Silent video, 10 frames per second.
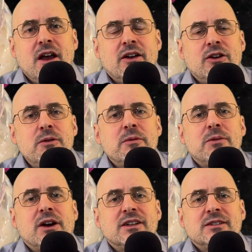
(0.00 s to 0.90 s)
a human
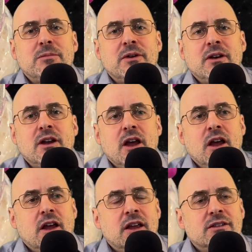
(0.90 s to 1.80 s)
participant
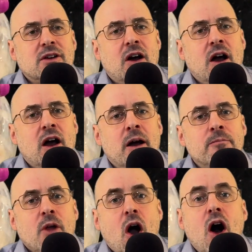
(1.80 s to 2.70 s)
is
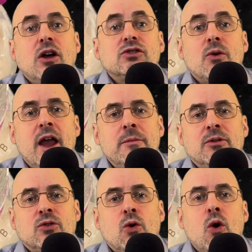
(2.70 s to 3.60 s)
also
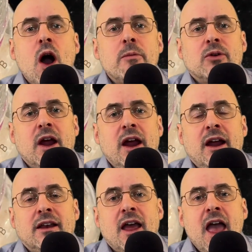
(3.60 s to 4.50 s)
able to
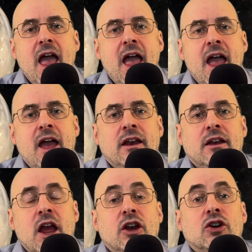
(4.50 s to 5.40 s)
cooperate and
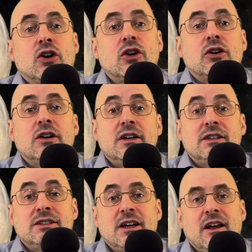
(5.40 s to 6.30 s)

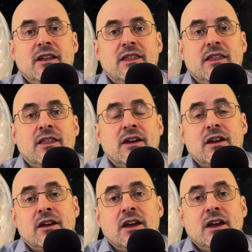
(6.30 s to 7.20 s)
encourage
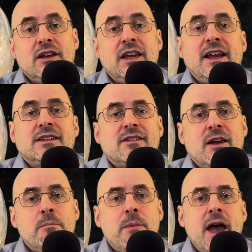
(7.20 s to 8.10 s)
the yeast
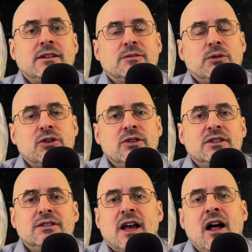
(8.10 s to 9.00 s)
that best
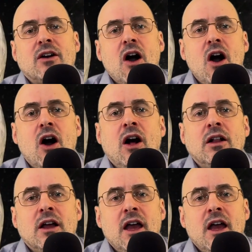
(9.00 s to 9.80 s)
produces alcohol,